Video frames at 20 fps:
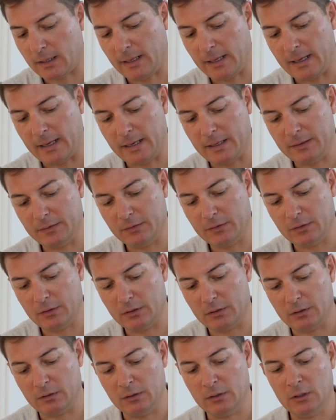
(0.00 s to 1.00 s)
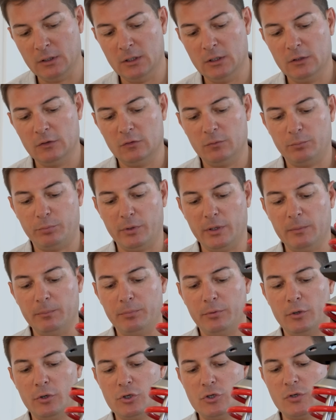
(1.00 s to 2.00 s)
And spring
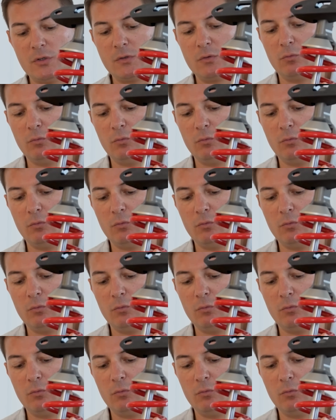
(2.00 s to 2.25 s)
perches,